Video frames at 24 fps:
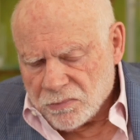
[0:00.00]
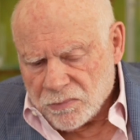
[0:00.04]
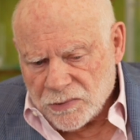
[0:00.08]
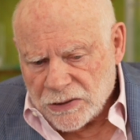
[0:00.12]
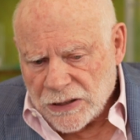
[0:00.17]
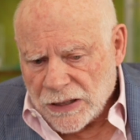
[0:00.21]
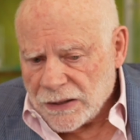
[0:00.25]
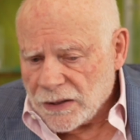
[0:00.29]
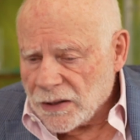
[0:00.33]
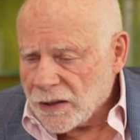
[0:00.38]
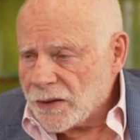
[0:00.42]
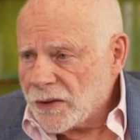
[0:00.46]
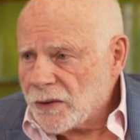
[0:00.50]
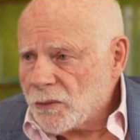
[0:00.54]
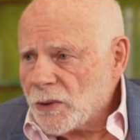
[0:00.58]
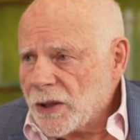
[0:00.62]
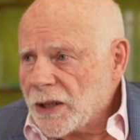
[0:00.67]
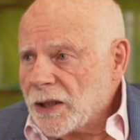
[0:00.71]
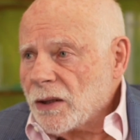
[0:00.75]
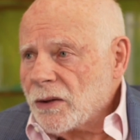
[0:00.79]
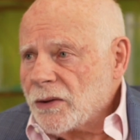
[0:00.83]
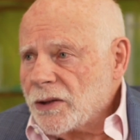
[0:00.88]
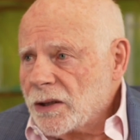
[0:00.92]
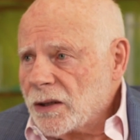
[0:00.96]
taking the
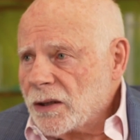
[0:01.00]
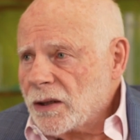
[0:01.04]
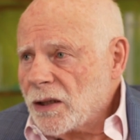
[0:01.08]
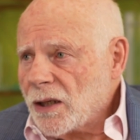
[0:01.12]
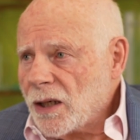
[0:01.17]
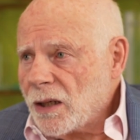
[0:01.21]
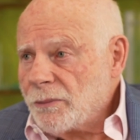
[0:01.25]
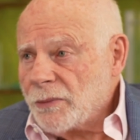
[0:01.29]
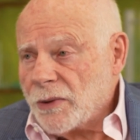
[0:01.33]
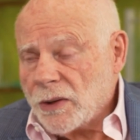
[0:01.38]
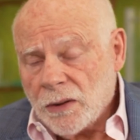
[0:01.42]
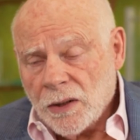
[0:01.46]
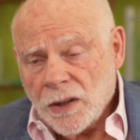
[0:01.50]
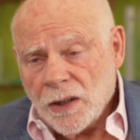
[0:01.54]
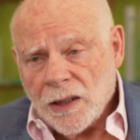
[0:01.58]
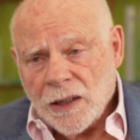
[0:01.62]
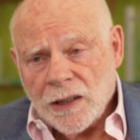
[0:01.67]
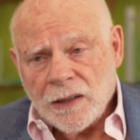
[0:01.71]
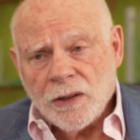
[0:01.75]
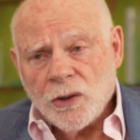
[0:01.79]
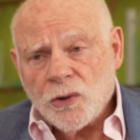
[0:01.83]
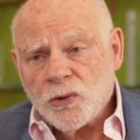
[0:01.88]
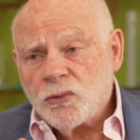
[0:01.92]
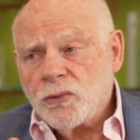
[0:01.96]
rental income,
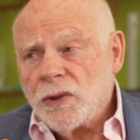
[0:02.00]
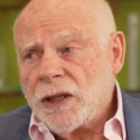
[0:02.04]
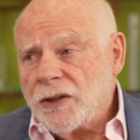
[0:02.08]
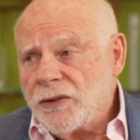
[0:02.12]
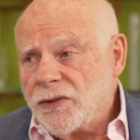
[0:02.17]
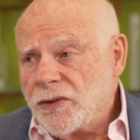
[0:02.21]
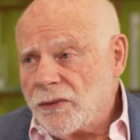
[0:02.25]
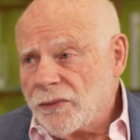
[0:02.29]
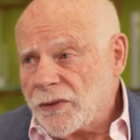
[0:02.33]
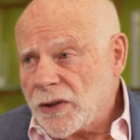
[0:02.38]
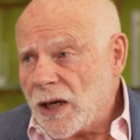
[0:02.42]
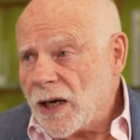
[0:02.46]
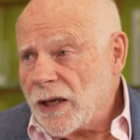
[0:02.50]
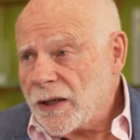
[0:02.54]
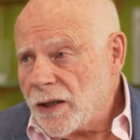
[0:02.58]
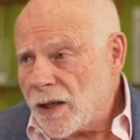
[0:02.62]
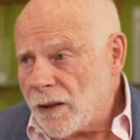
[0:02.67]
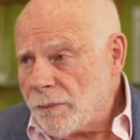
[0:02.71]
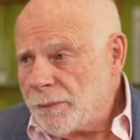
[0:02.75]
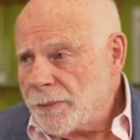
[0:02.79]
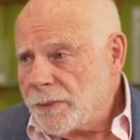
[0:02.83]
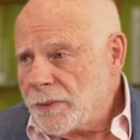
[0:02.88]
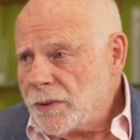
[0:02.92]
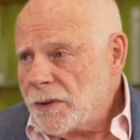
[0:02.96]
and those rents have gone
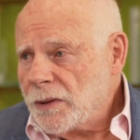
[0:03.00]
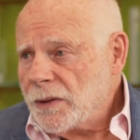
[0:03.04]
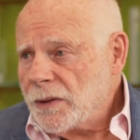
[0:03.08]
up